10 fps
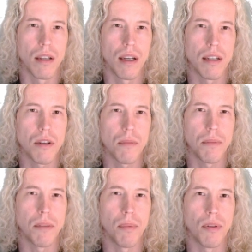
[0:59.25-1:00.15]
Let's copy
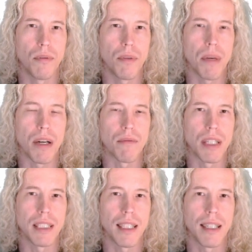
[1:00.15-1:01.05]
the blue one by
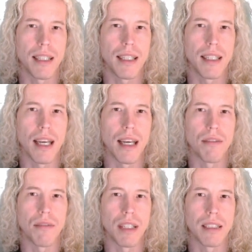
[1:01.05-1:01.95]
right-clicking
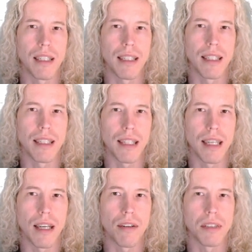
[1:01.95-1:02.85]
and right-clicking
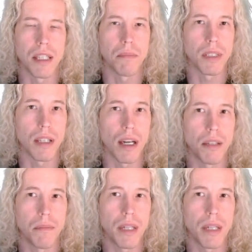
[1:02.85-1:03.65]
again on the empty column